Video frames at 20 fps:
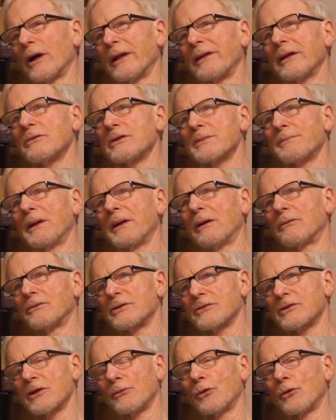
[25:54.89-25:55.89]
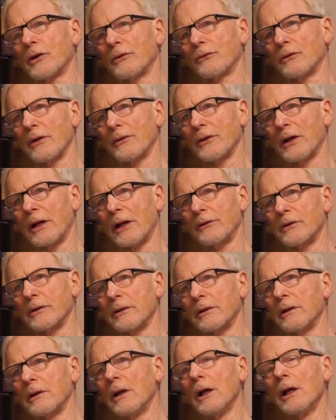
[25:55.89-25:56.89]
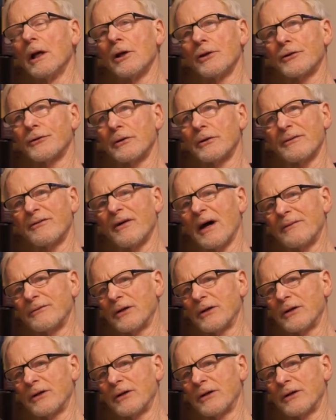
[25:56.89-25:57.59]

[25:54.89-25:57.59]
I think it was somewhere around the $135